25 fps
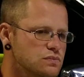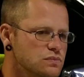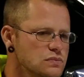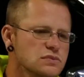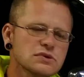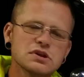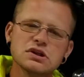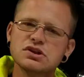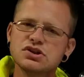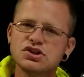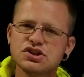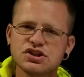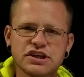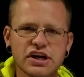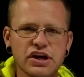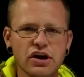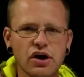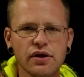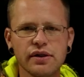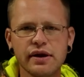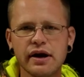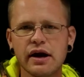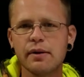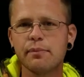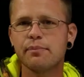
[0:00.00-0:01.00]
Just get on
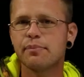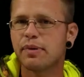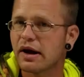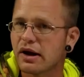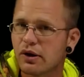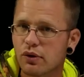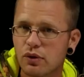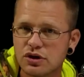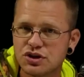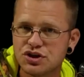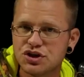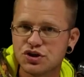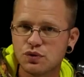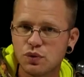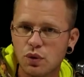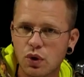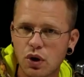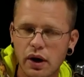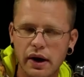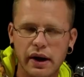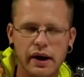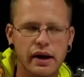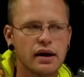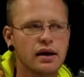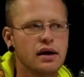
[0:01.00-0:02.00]
there, pick what you
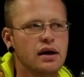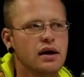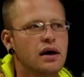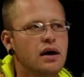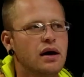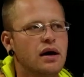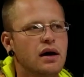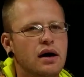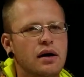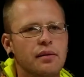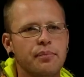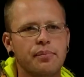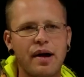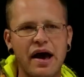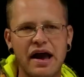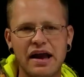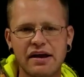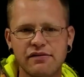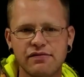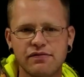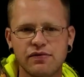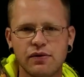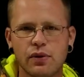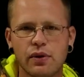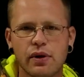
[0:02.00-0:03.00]
want, pay
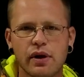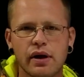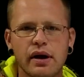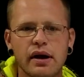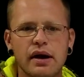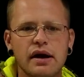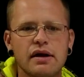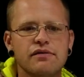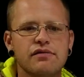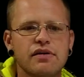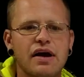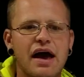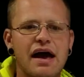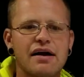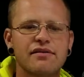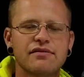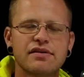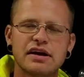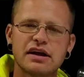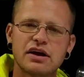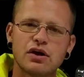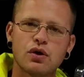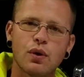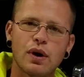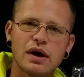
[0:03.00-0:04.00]
for it. If you have
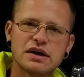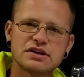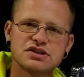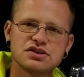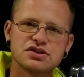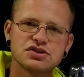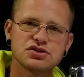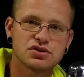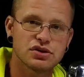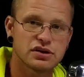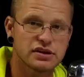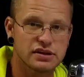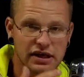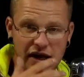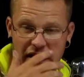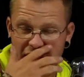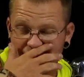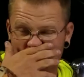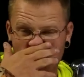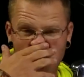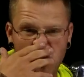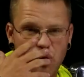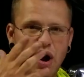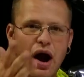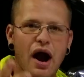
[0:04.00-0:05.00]
any questions or anything,
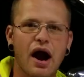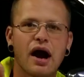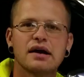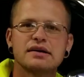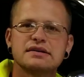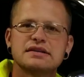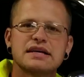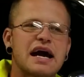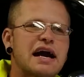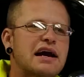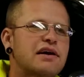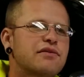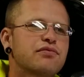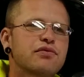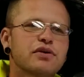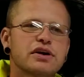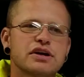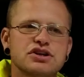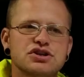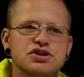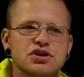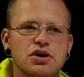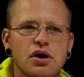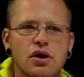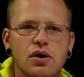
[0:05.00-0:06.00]
you contact Freak
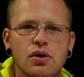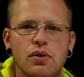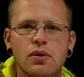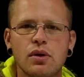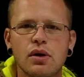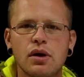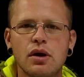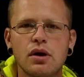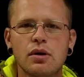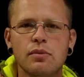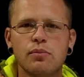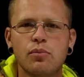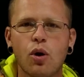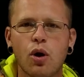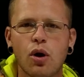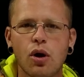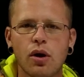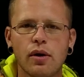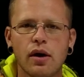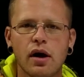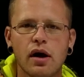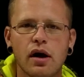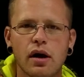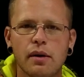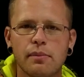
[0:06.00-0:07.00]
Show
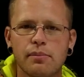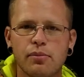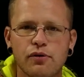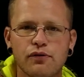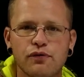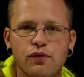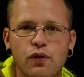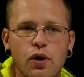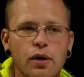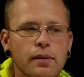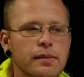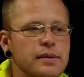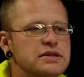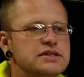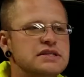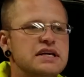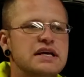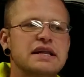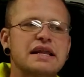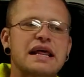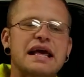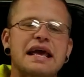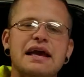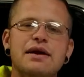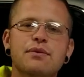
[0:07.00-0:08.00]
Performance,
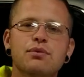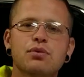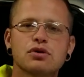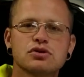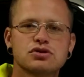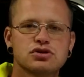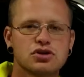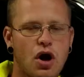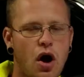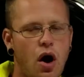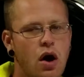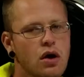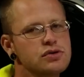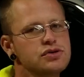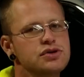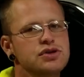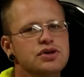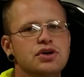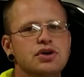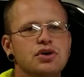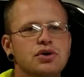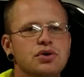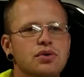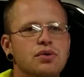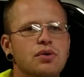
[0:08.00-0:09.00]
and he will talk to
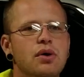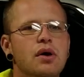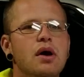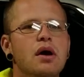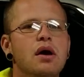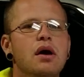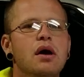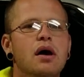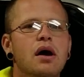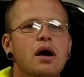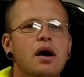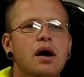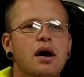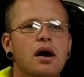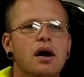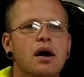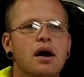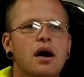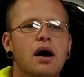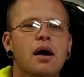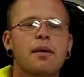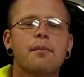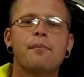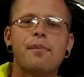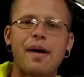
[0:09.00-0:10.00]
you
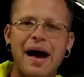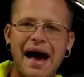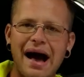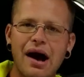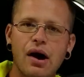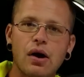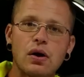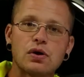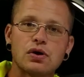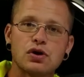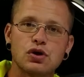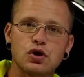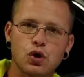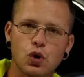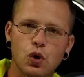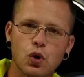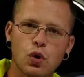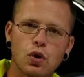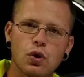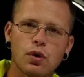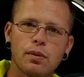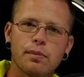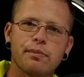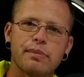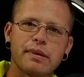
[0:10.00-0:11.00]
about
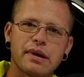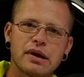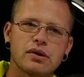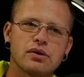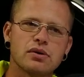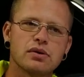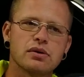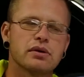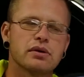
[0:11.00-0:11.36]
your build